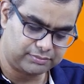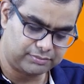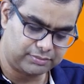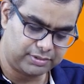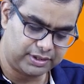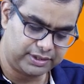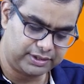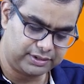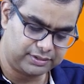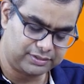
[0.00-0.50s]

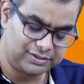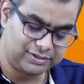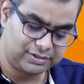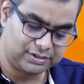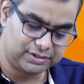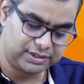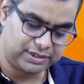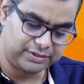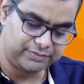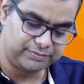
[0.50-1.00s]
by
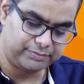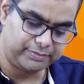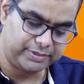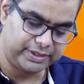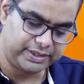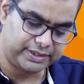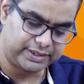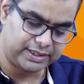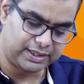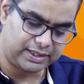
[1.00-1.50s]
then
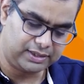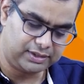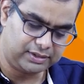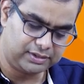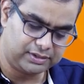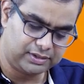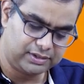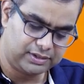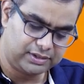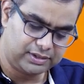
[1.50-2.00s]
beta,
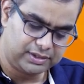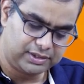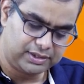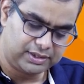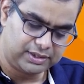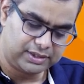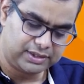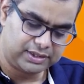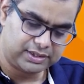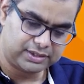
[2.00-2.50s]

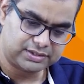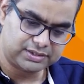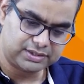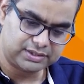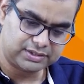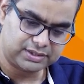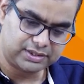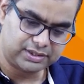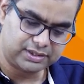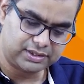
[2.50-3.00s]

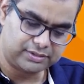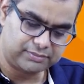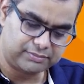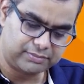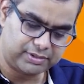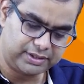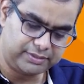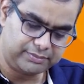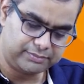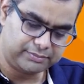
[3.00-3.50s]
excess return
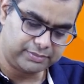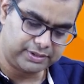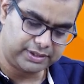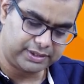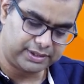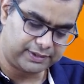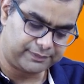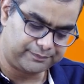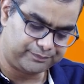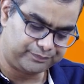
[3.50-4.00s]
by
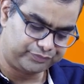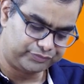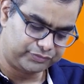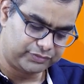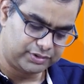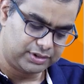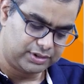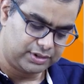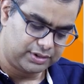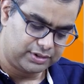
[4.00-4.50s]
beta.
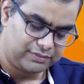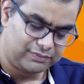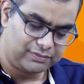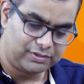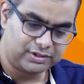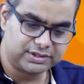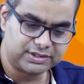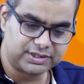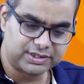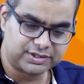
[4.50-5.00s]

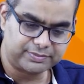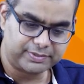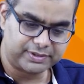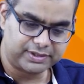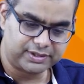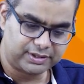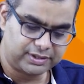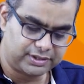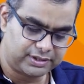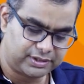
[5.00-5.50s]
What is
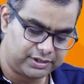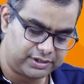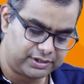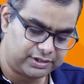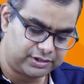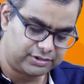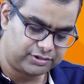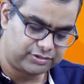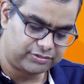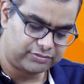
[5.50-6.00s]
expected
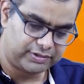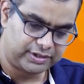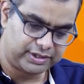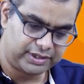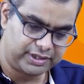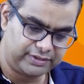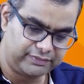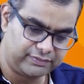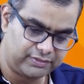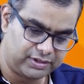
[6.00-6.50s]
return?
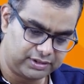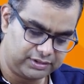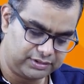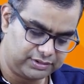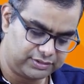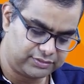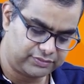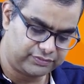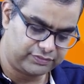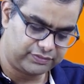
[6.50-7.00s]
21,
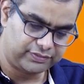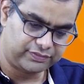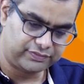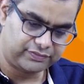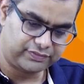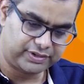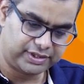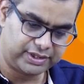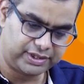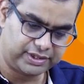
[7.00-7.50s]

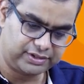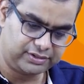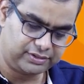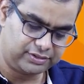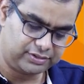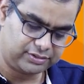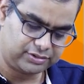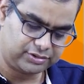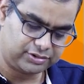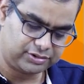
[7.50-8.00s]

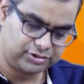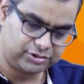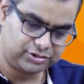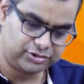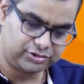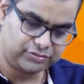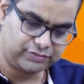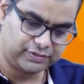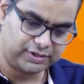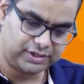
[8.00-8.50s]
15,
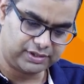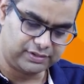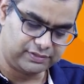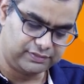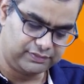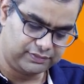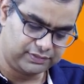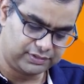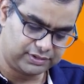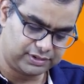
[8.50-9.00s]

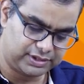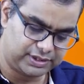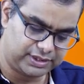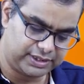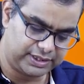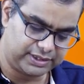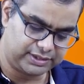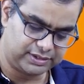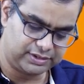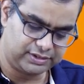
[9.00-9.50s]
12,
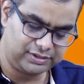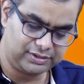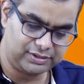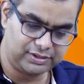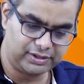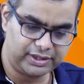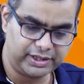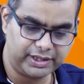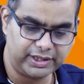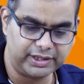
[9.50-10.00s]
10,
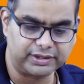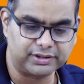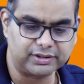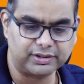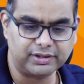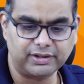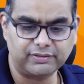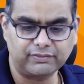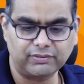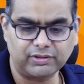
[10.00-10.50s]
8.
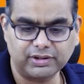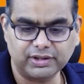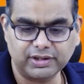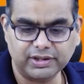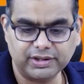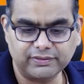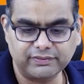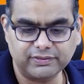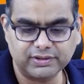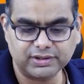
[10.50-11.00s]
And what they
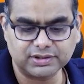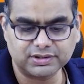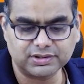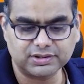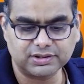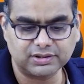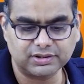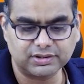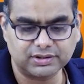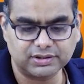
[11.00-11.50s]
give
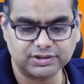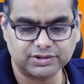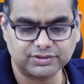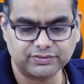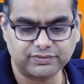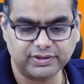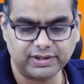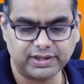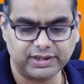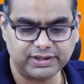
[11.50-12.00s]
as
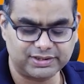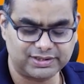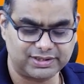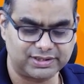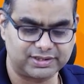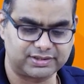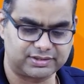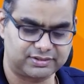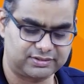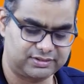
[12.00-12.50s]
risk-free rate?
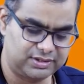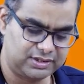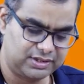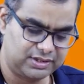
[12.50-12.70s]
6.